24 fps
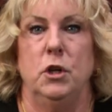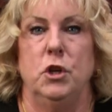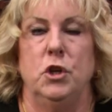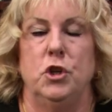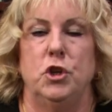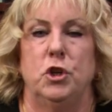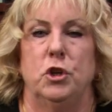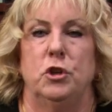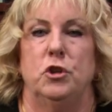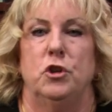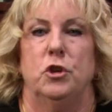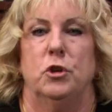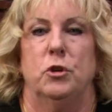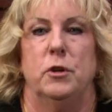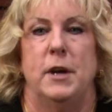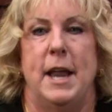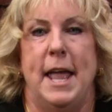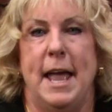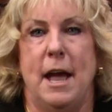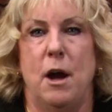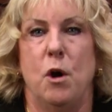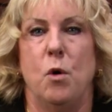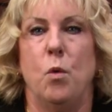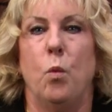Should your
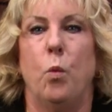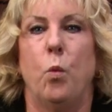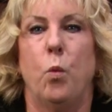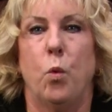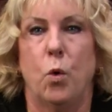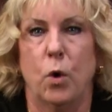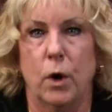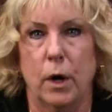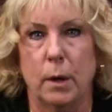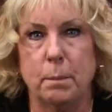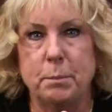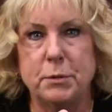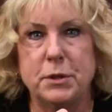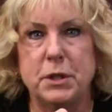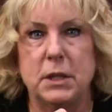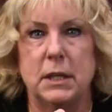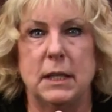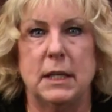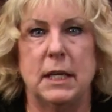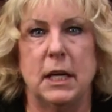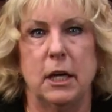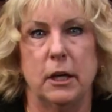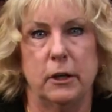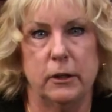now warped
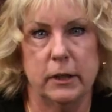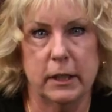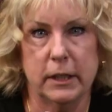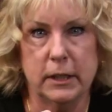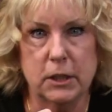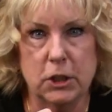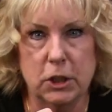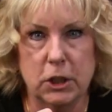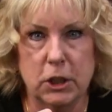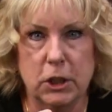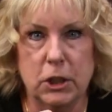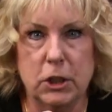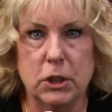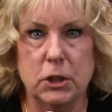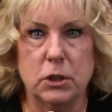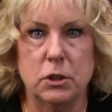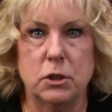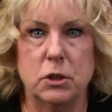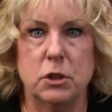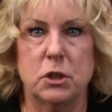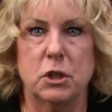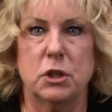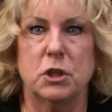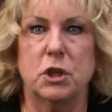character
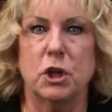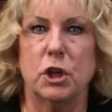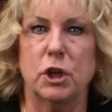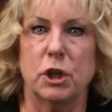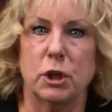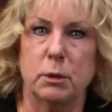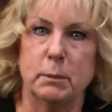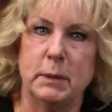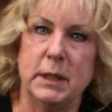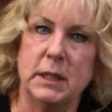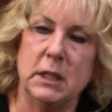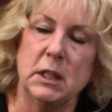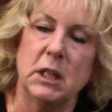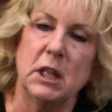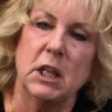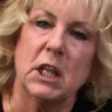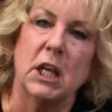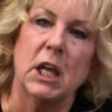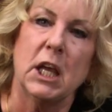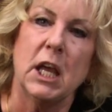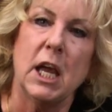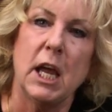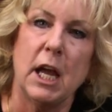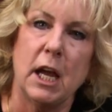determine
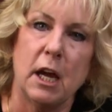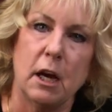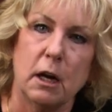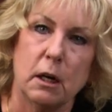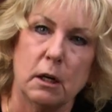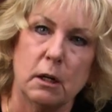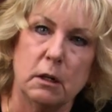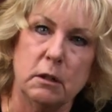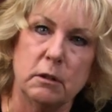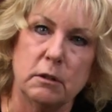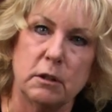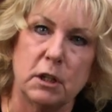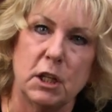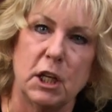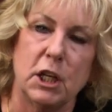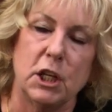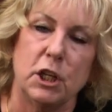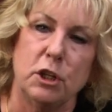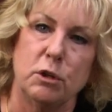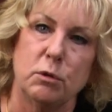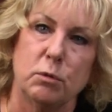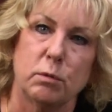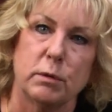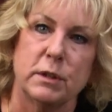the care that
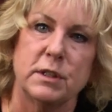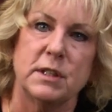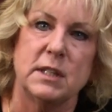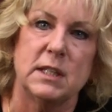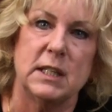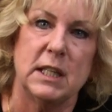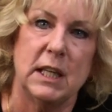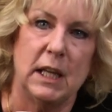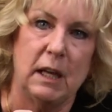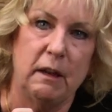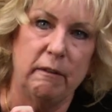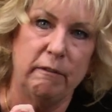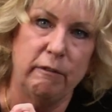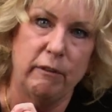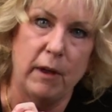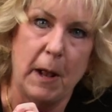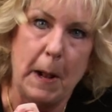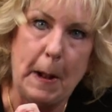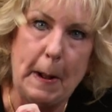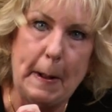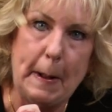you receive?